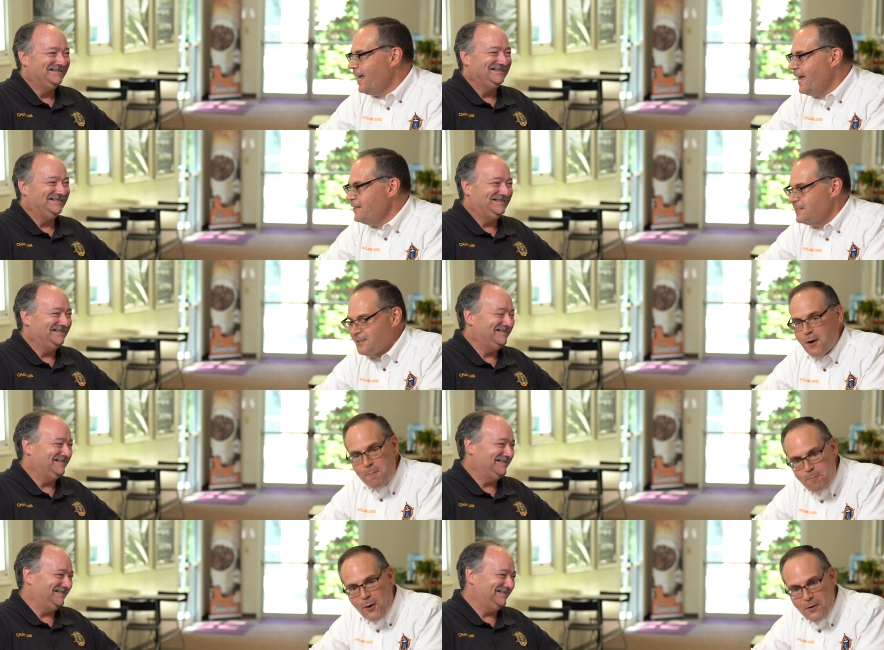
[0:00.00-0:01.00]
Speaker 1: and
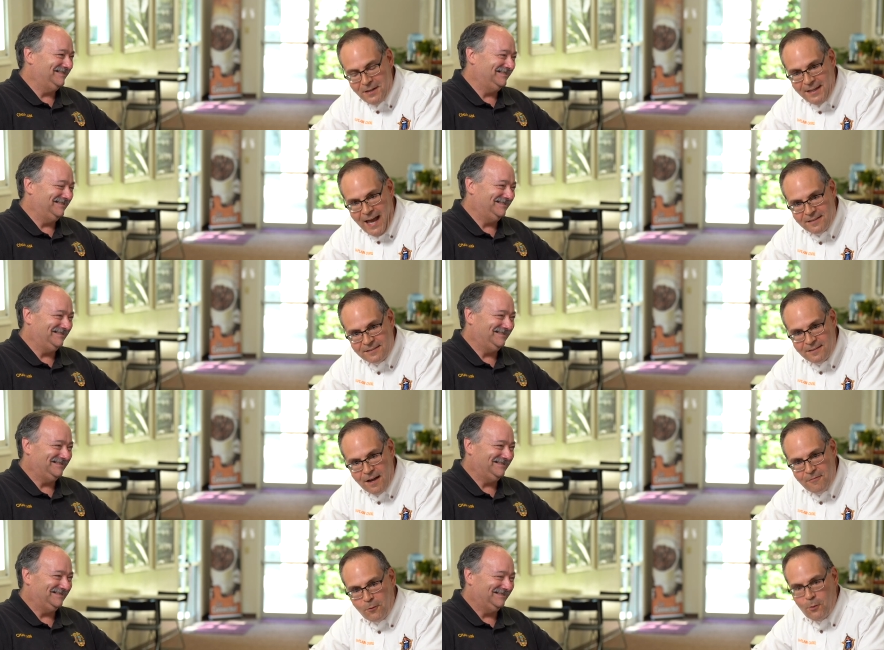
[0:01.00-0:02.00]
start burning that
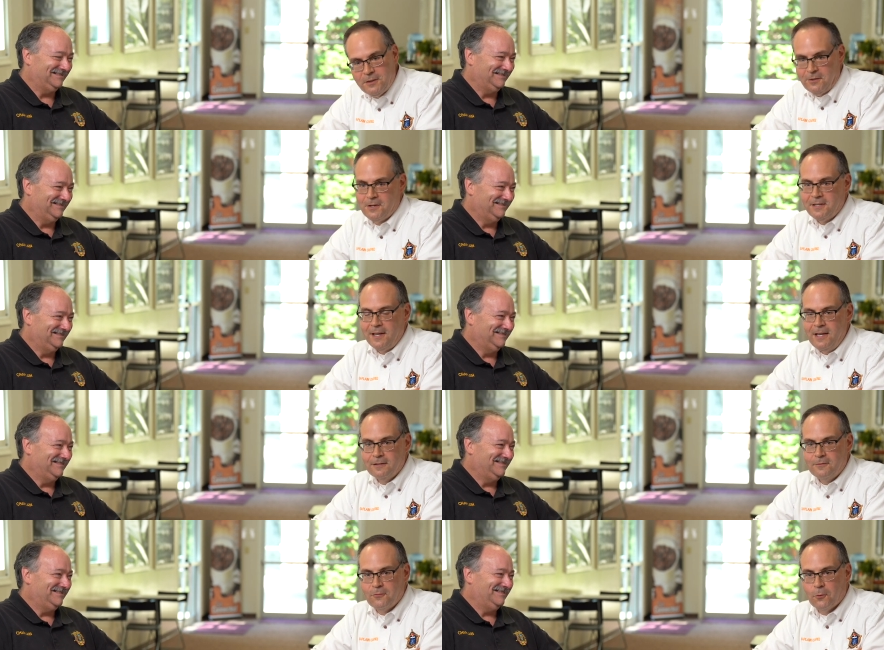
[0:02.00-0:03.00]
stuff for what they're
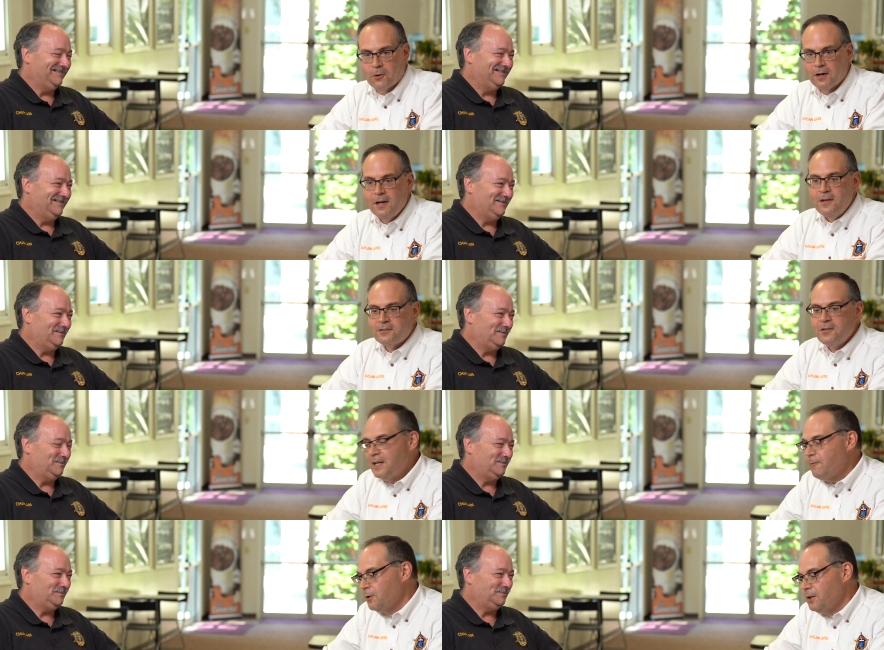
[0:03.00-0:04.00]
intended for so you
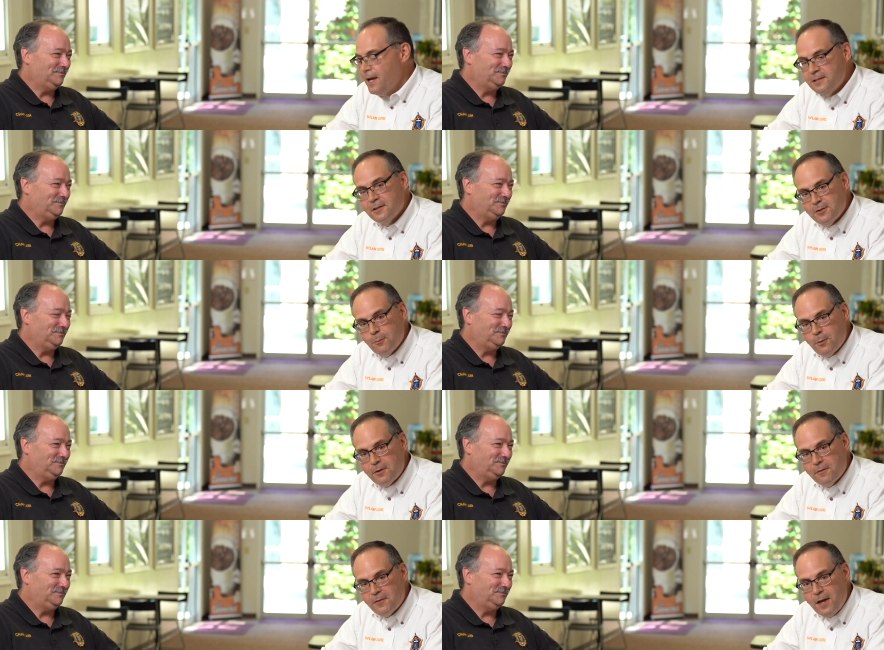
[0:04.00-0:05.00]
can have a relationship
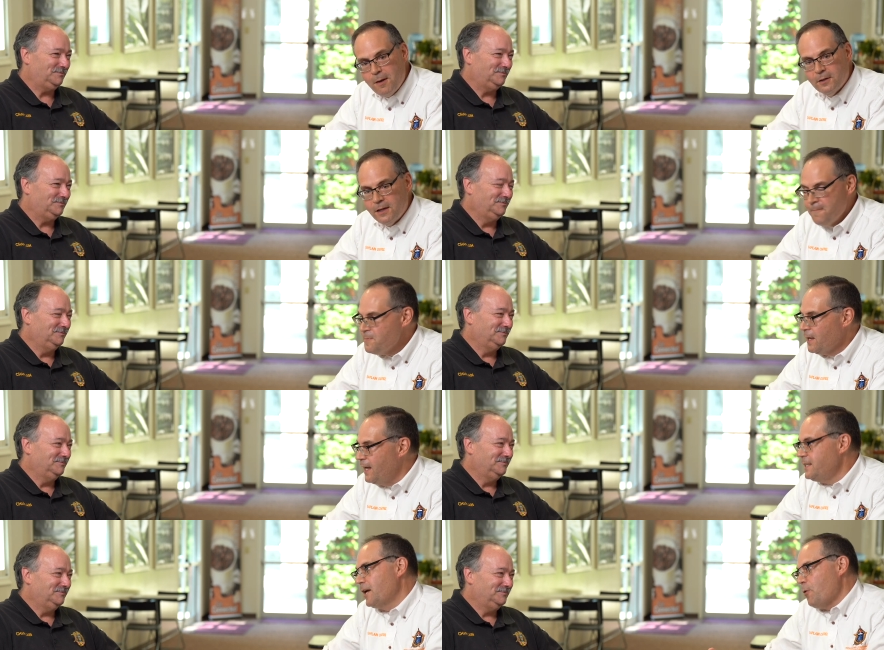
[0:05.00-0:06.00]
with your family
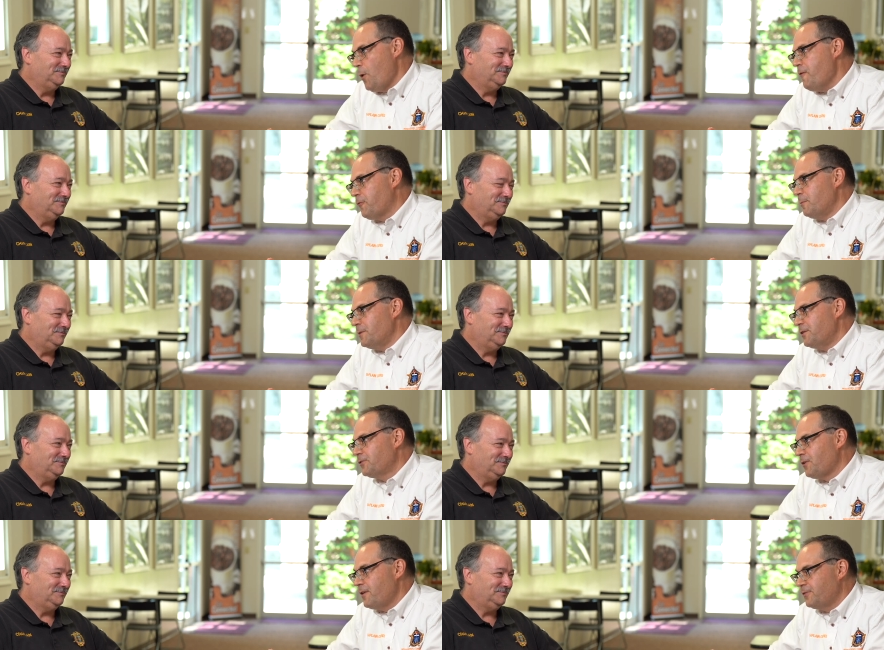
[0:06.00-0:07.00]
and get away from this
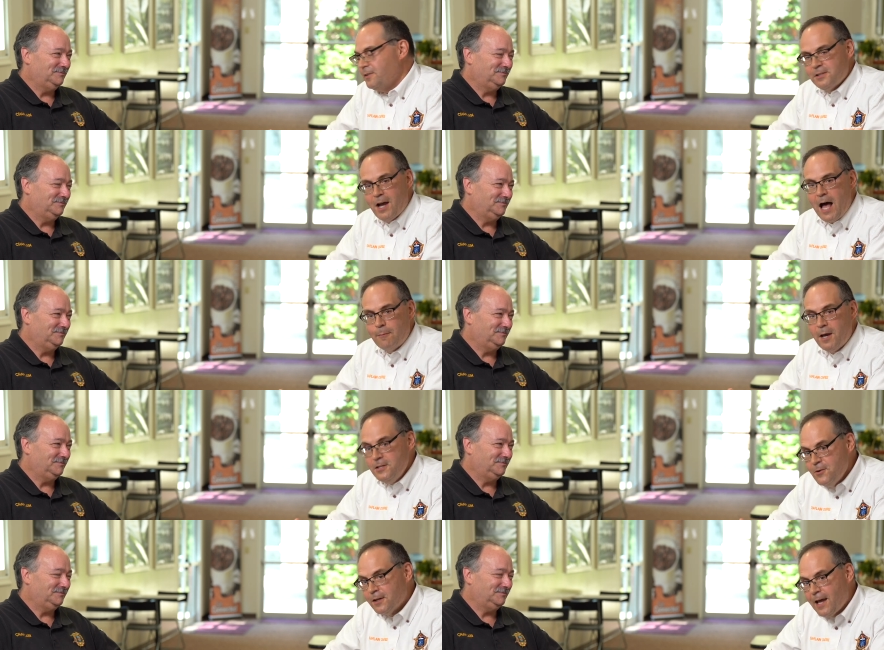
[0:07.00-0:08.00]
stress and job
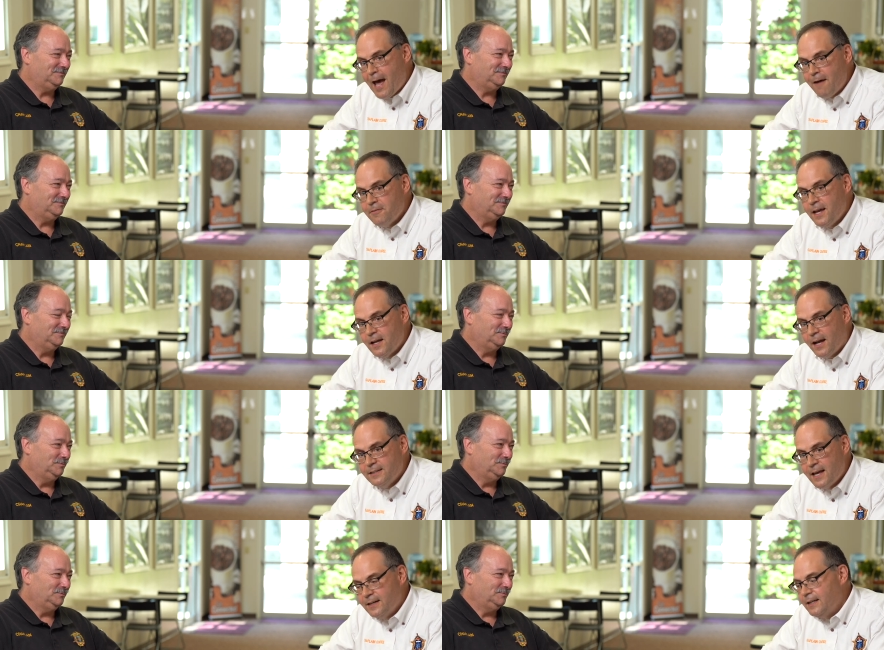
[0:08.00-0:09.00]
and you can have that
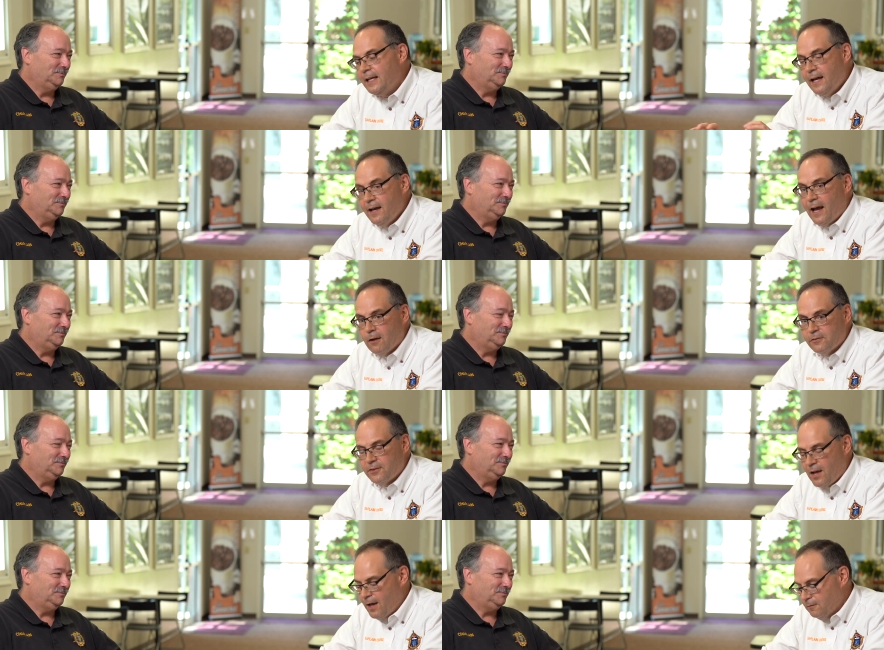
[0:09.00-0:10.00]
identity
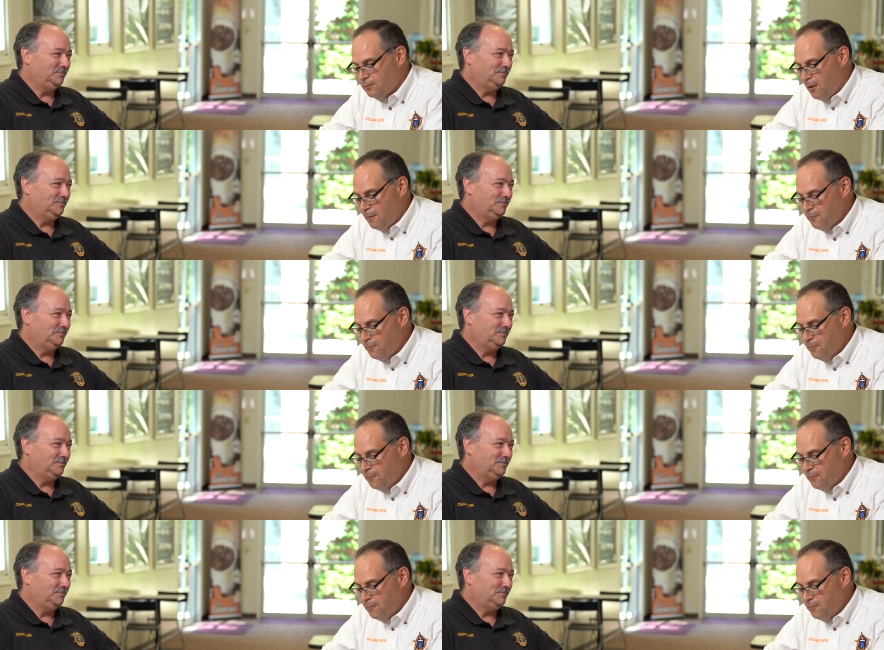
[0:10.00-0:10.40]
outside of law